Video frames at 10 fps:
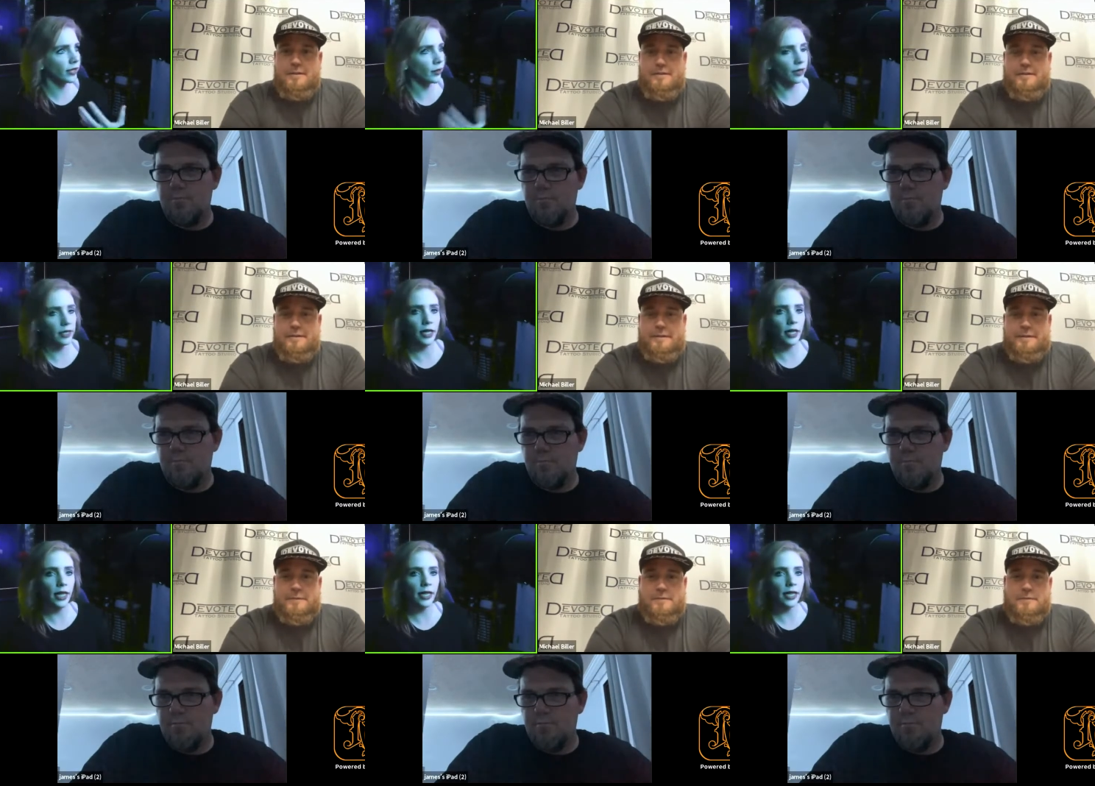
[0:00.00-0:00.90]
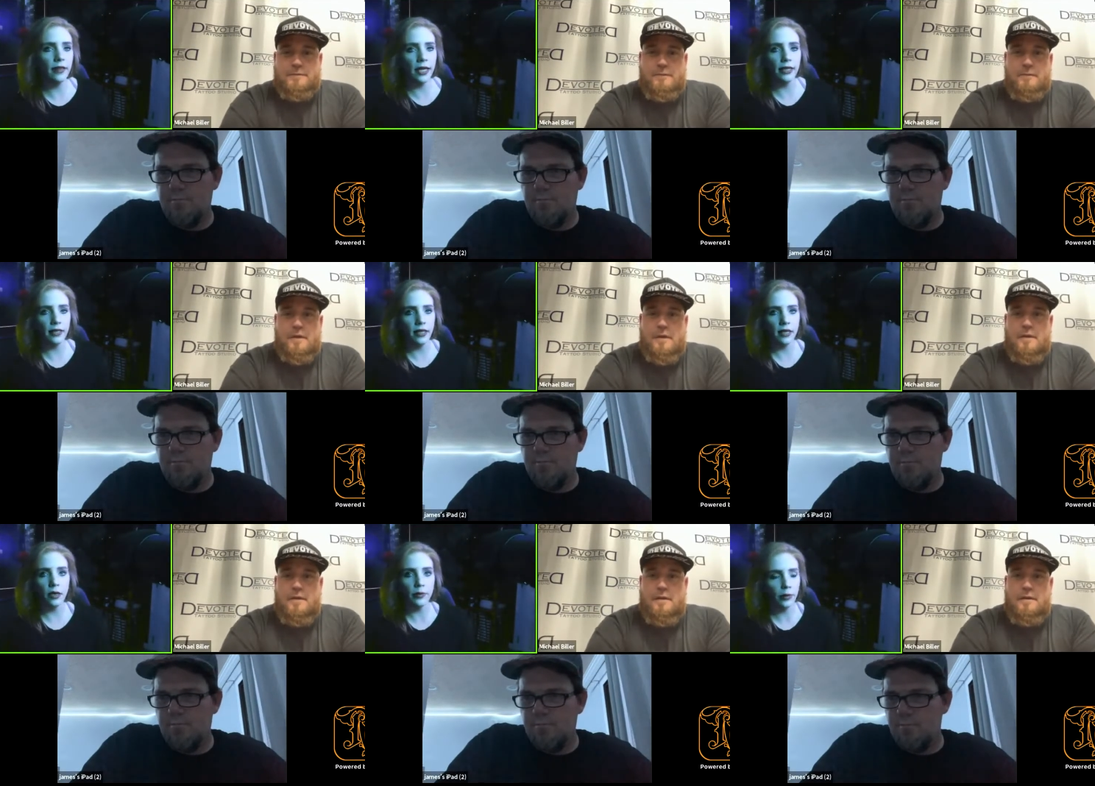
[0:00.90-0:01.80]
Speaker 1: or anything like that that um, you
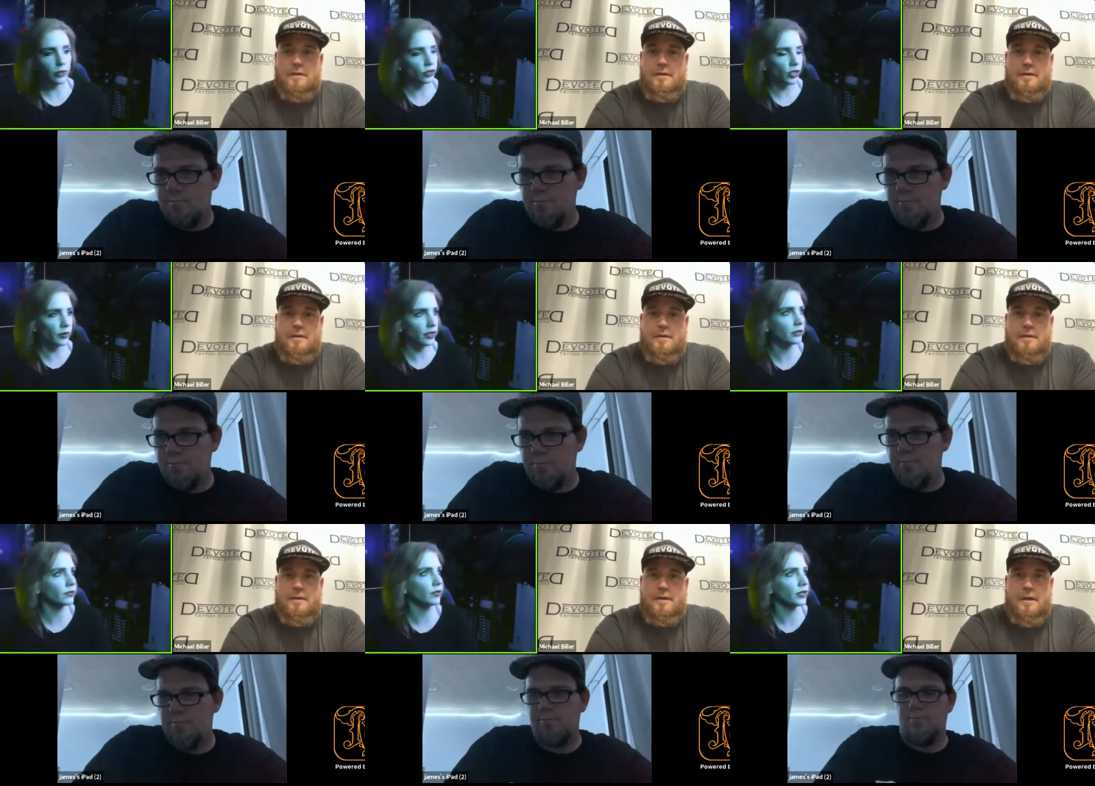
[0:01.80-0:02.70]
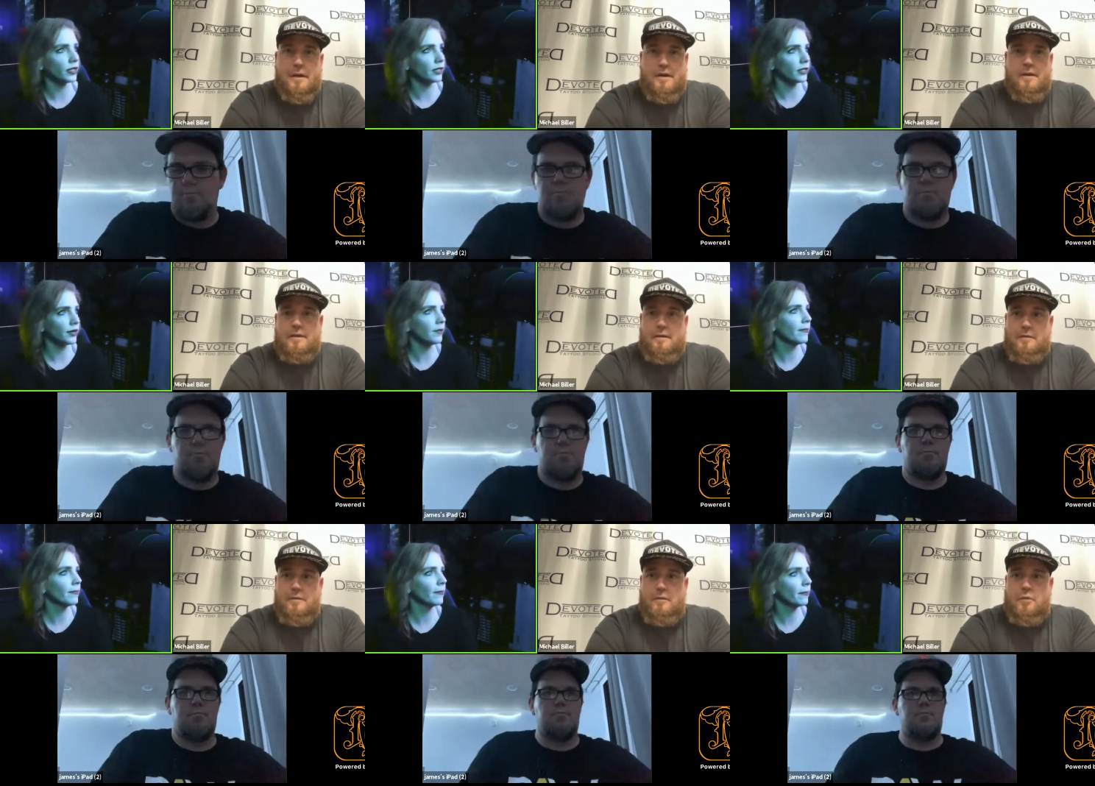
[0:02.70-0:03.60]
want to share with us before the end of the year?
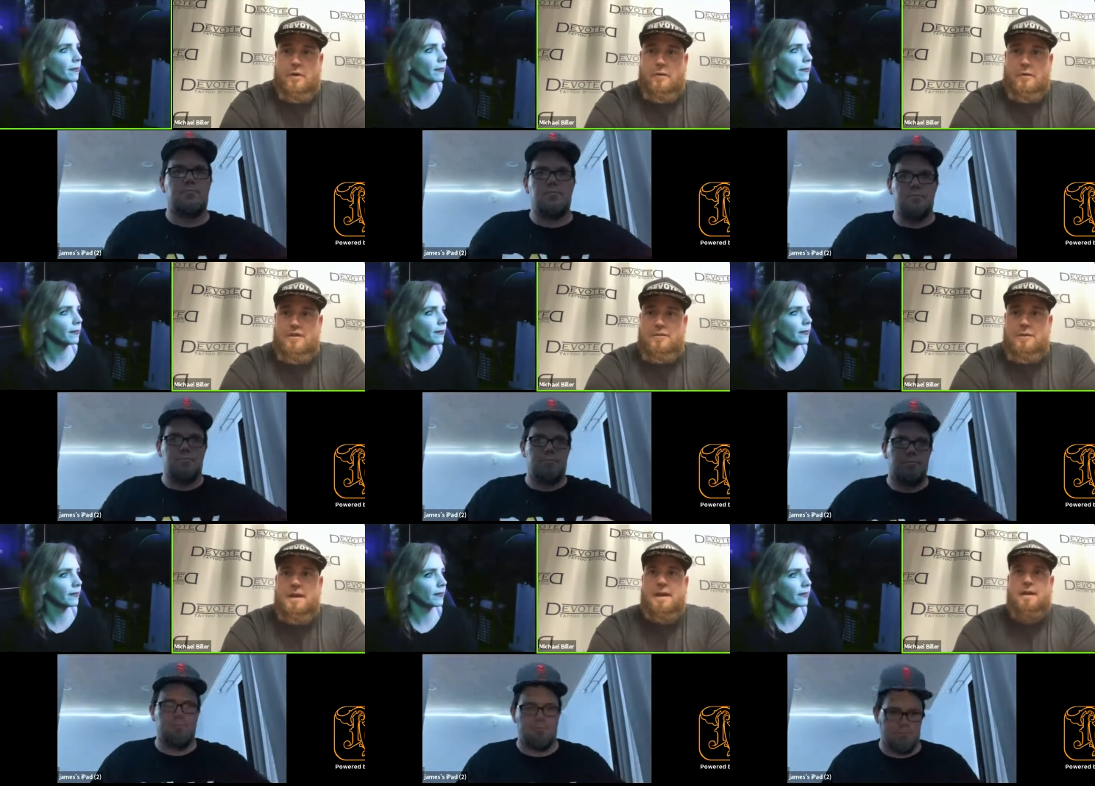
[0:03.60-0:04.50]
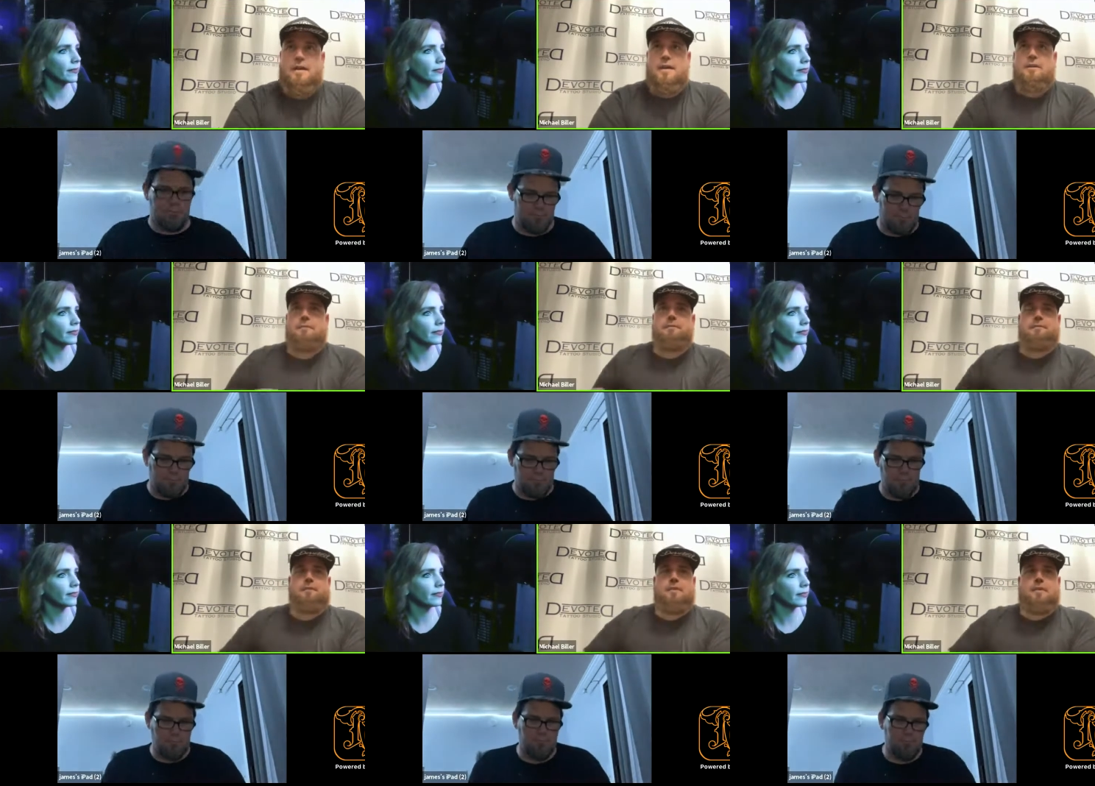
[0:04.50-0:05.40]
Speaker 2: Once we get, um,
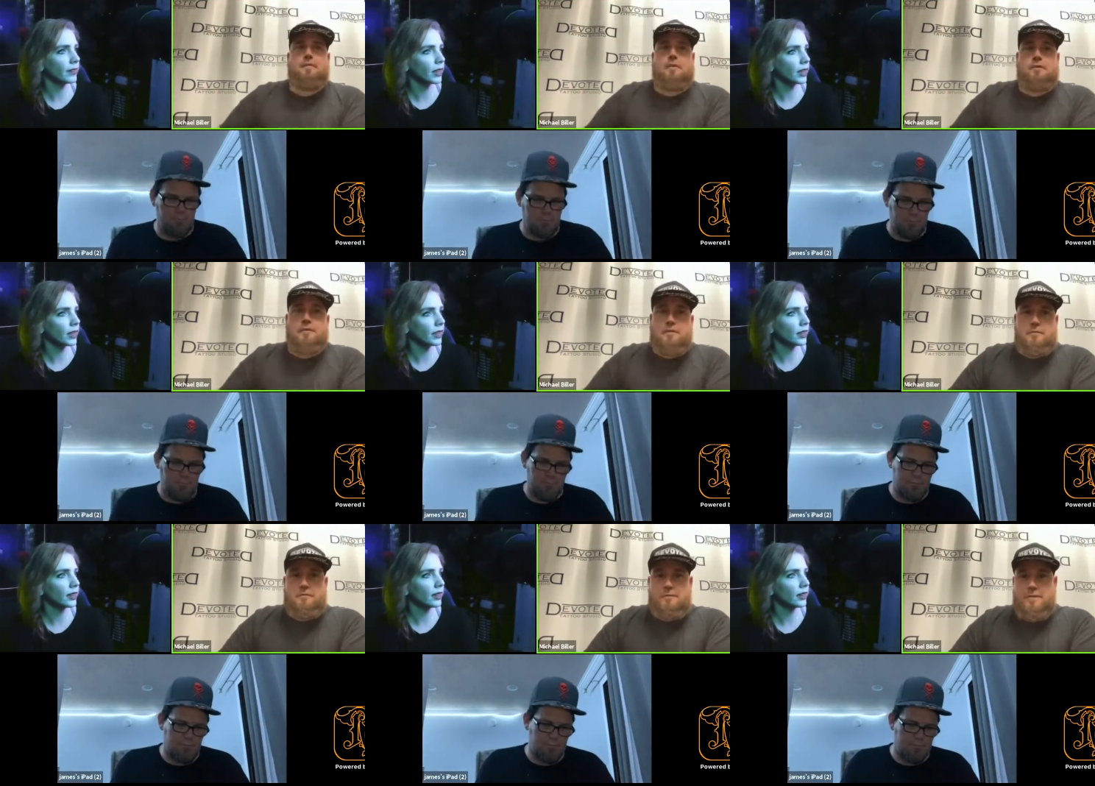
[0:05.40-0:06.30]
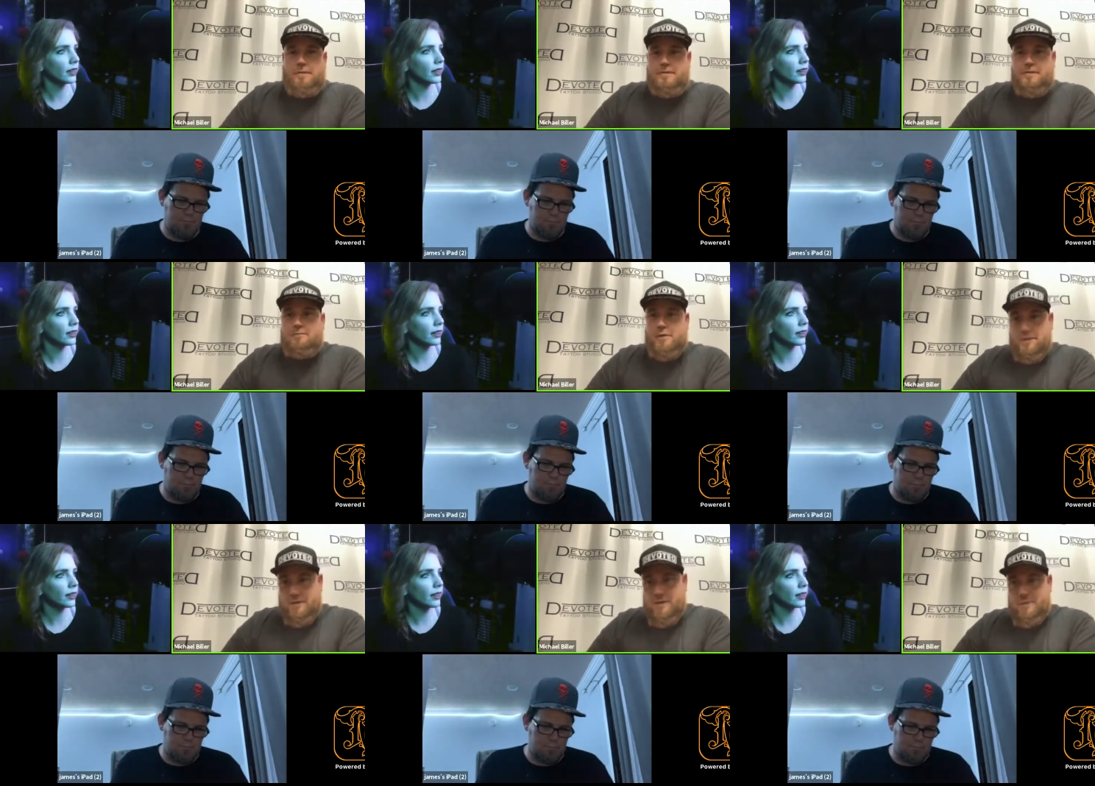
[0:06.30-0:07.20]
well,
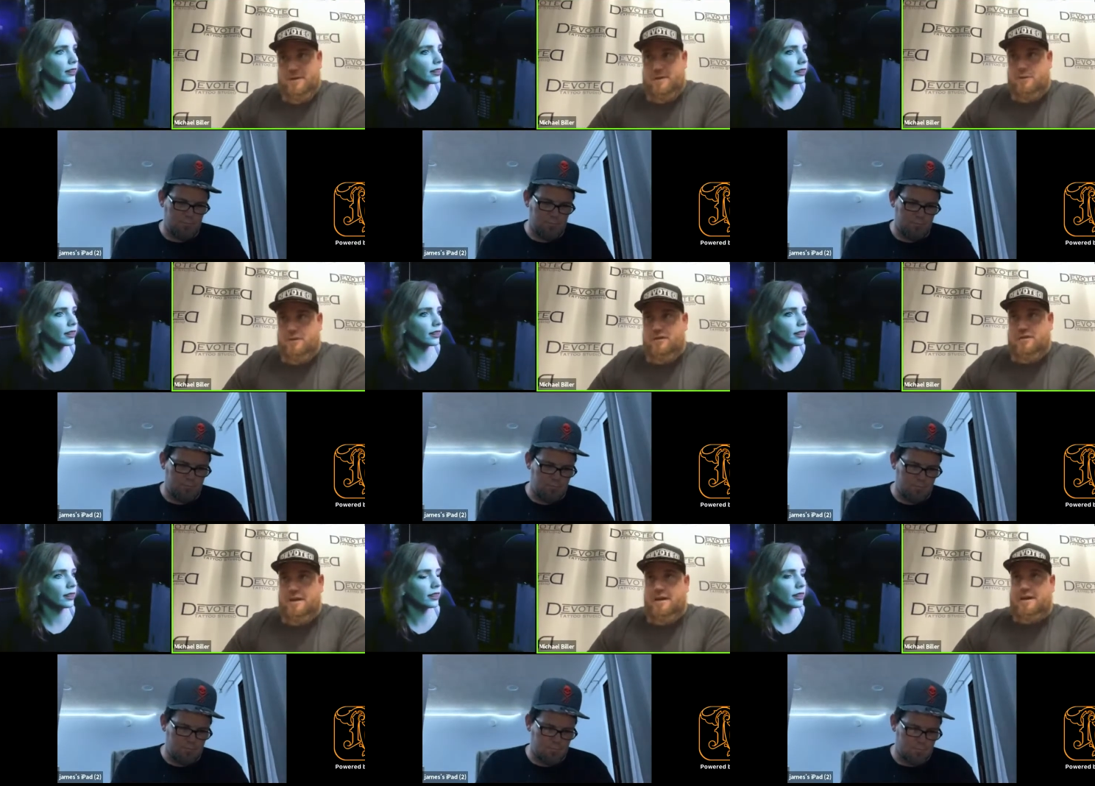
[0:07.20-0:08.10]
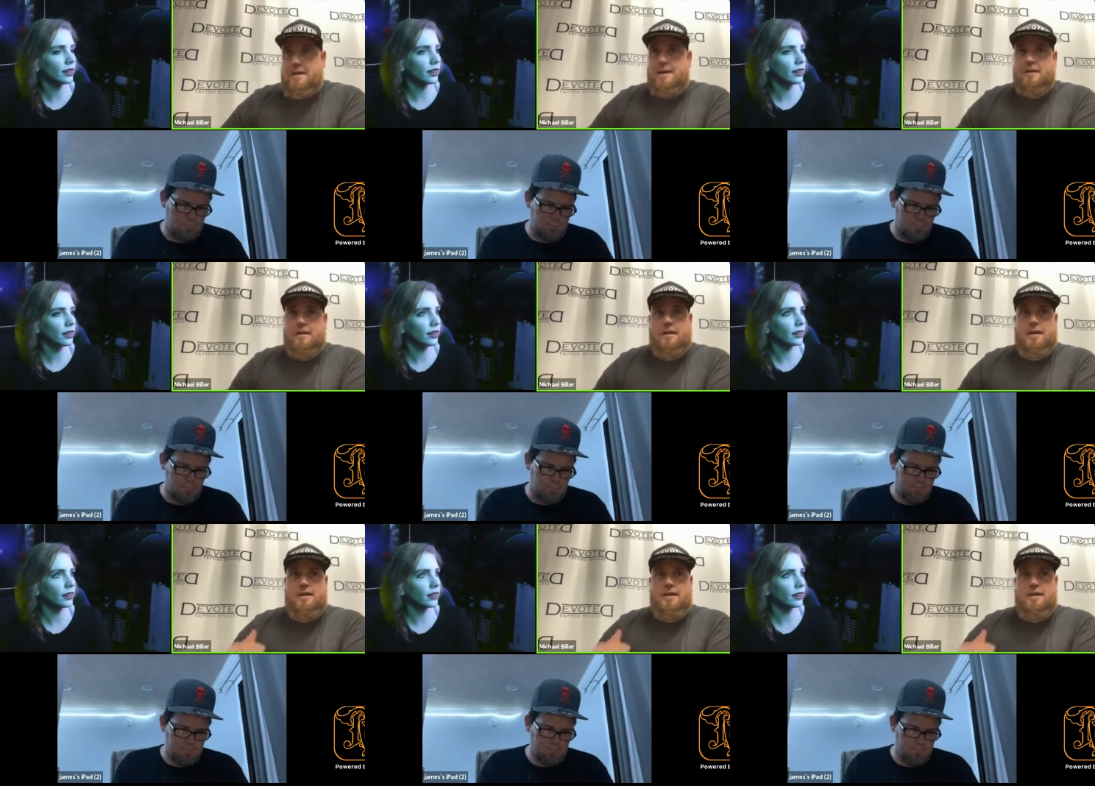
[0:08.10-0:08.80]
personally speaking, once I get like a